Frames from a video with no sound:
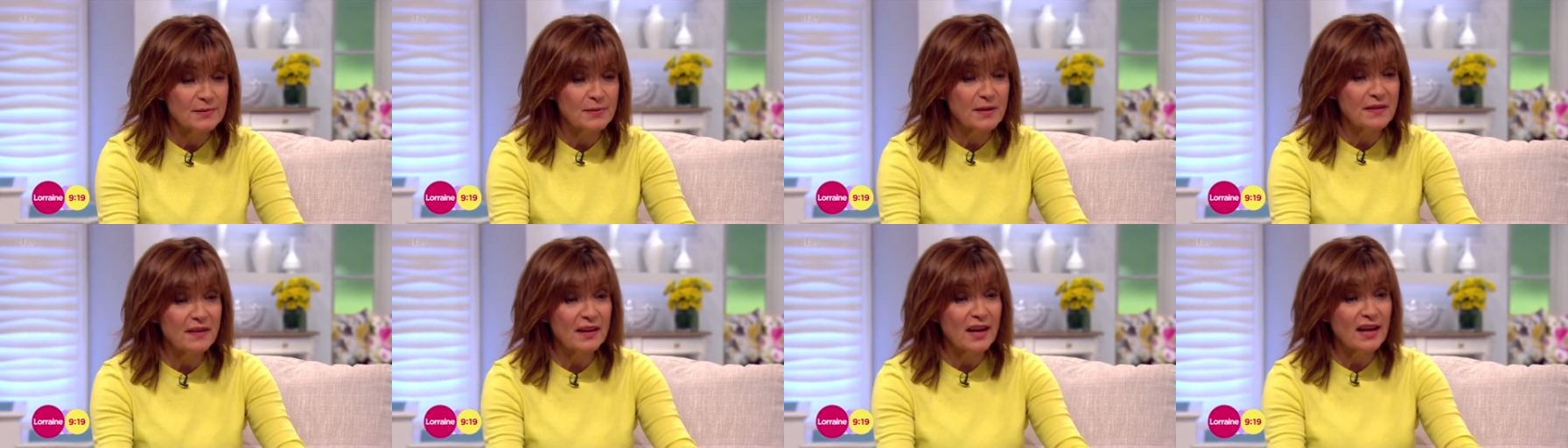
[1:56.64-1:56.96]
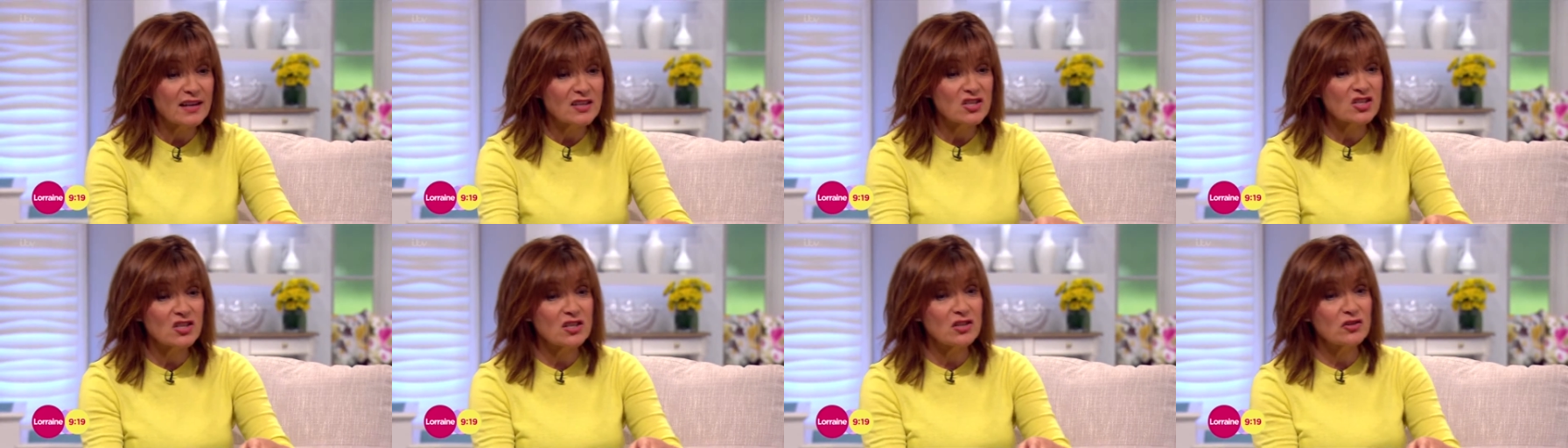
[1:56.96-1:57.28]
yes. but they
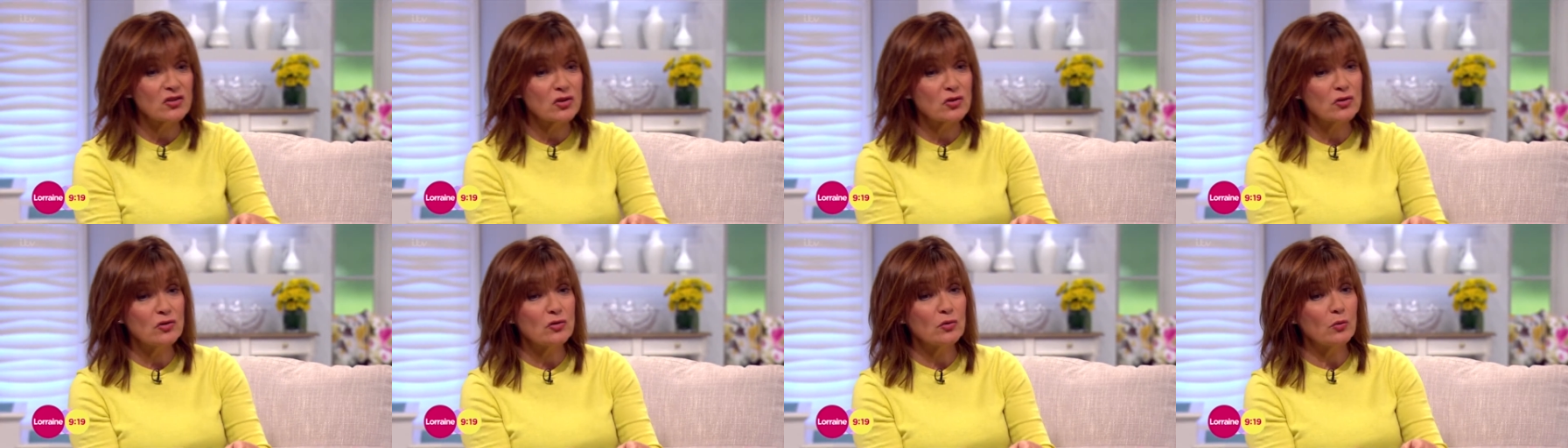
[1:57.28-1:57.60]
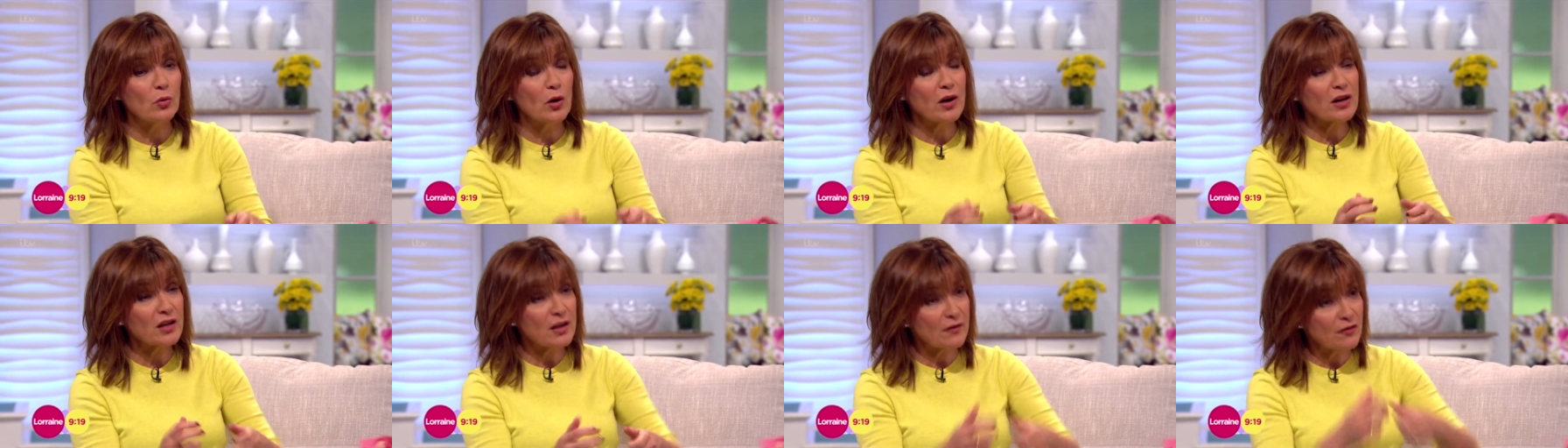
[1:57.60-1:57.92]
actually do
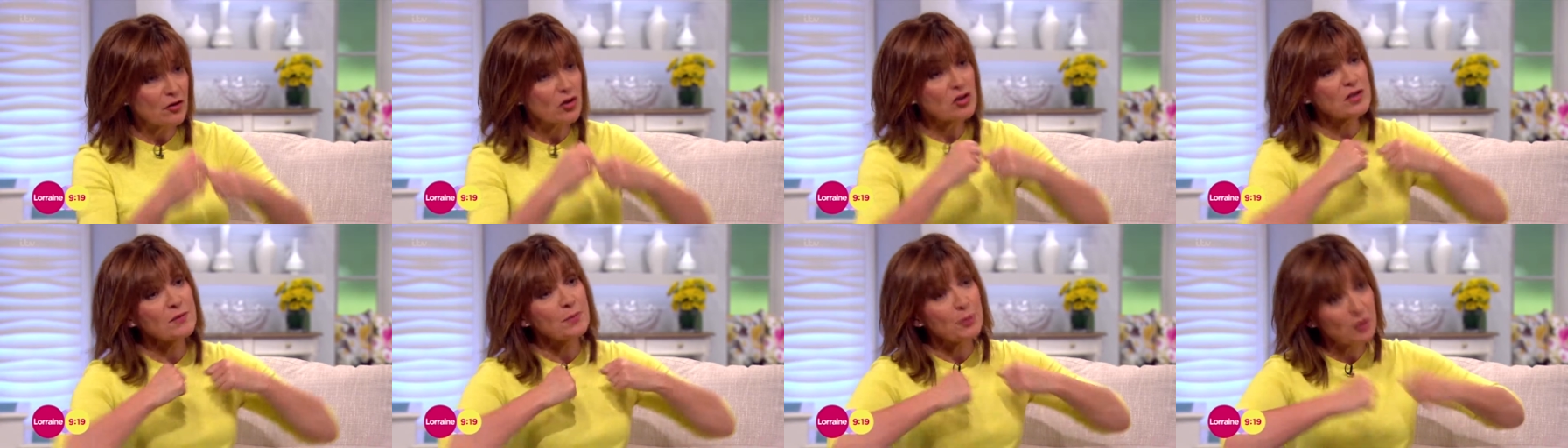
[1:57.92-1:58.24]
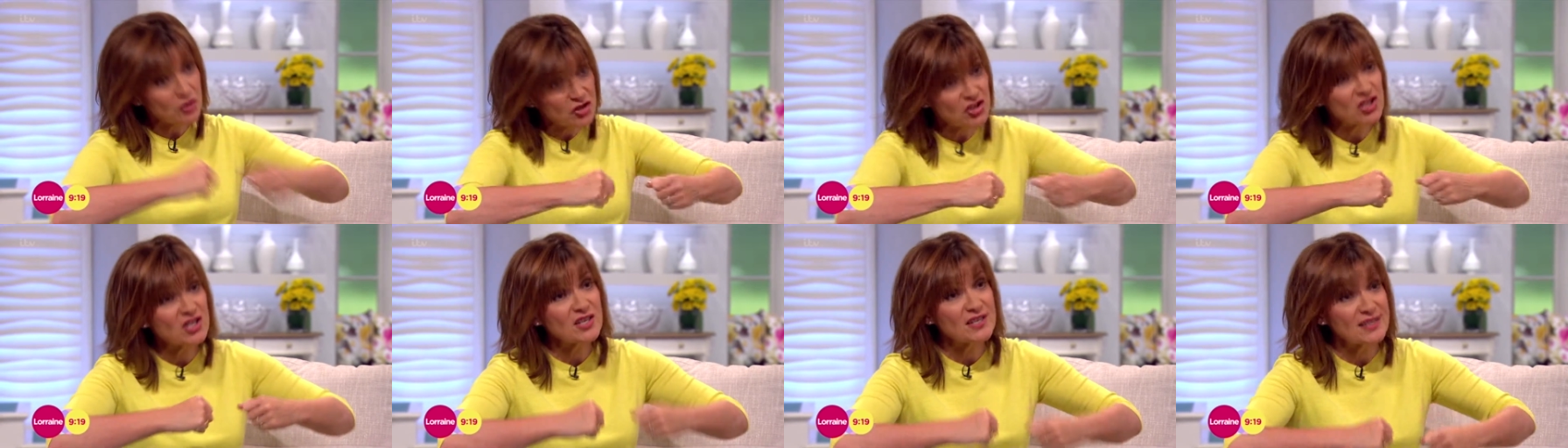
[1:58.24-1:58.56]
work. You've got to
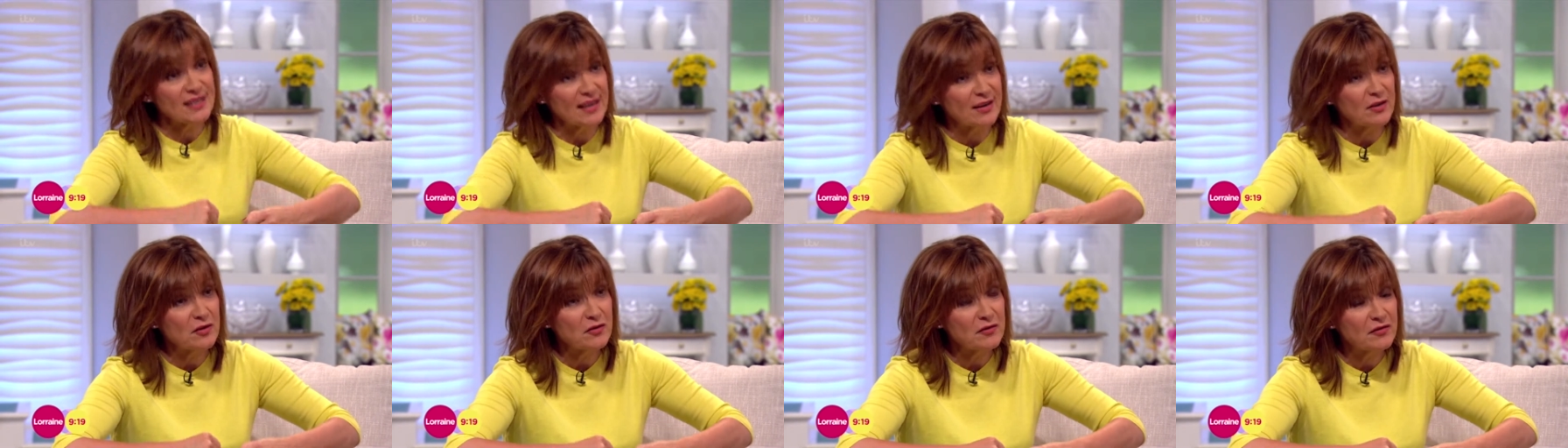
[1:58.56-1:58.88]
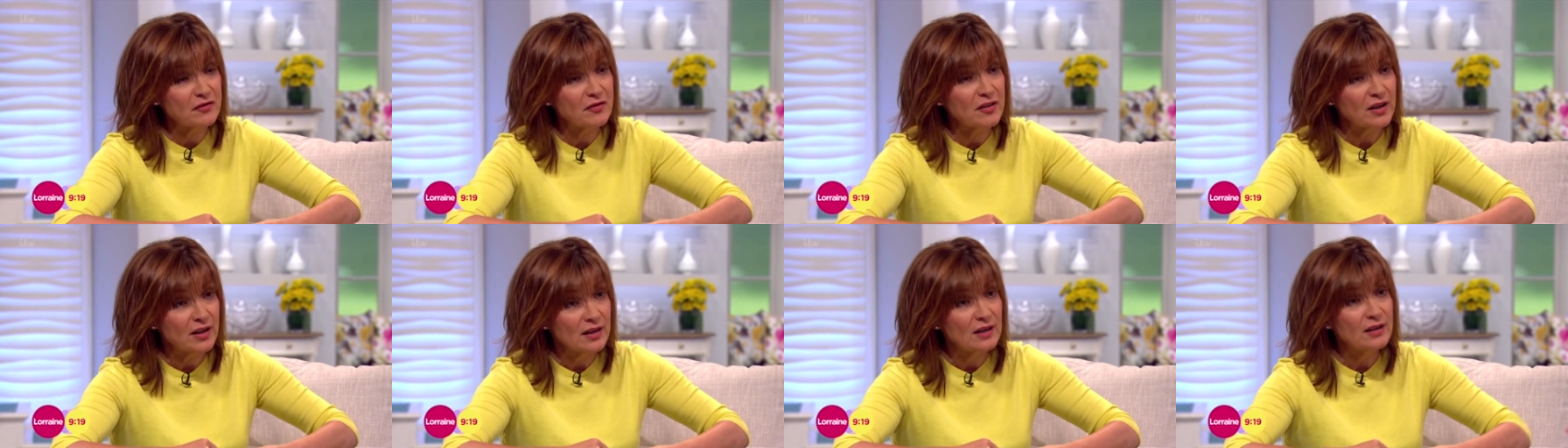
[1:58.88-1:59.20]
push yourself.
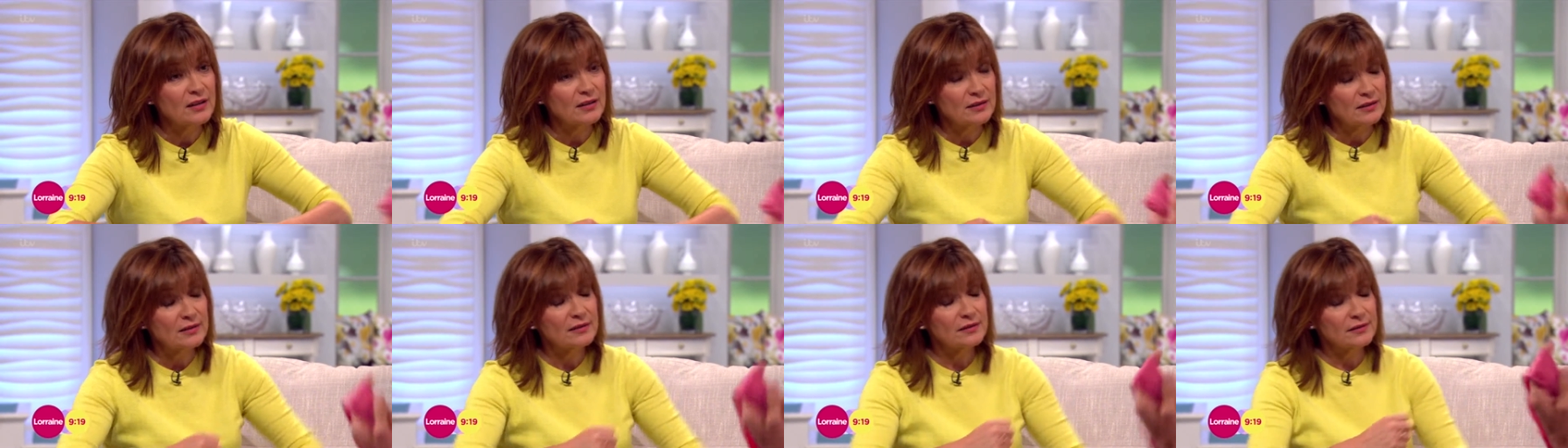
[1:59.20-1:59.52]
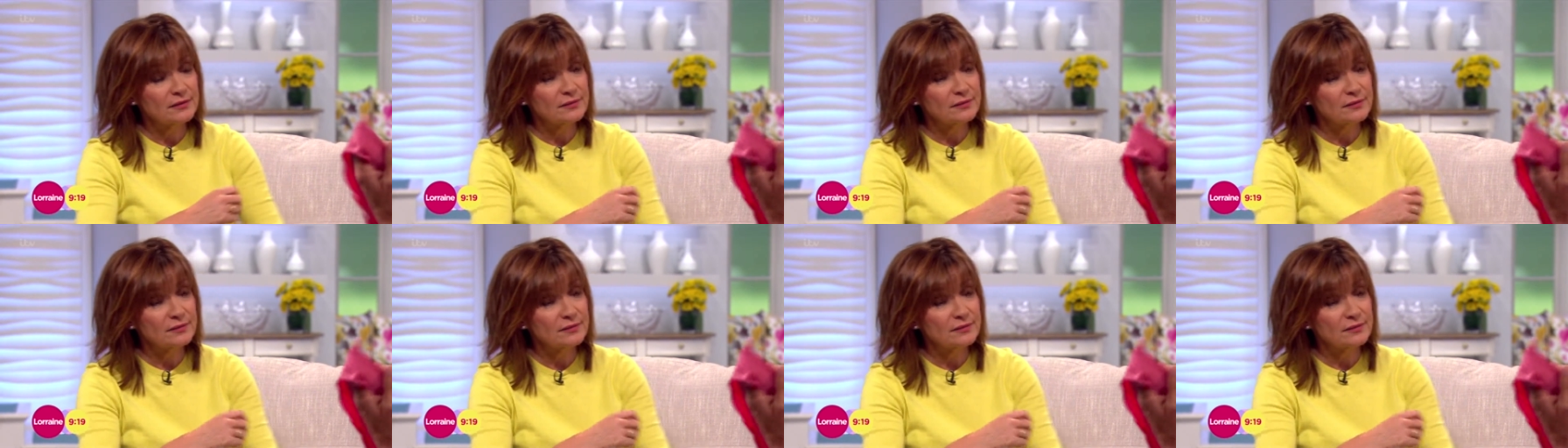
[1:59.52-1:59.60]
You've got to push